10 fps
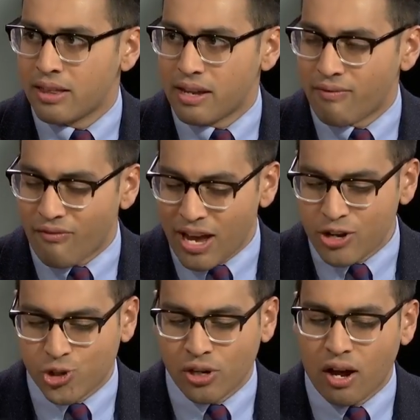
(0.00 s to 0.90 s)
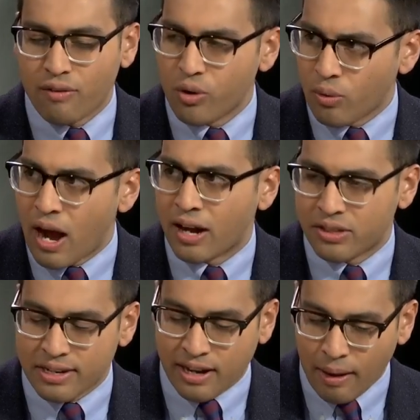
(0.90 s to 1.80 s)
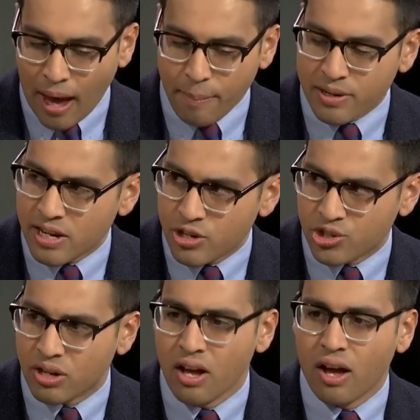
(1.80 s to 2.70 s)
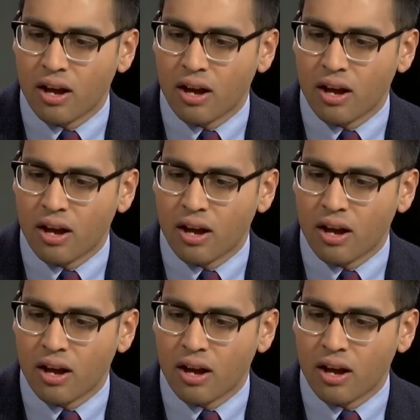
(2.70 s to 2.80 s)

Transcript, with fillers: the invasion of Iraq, the decapitation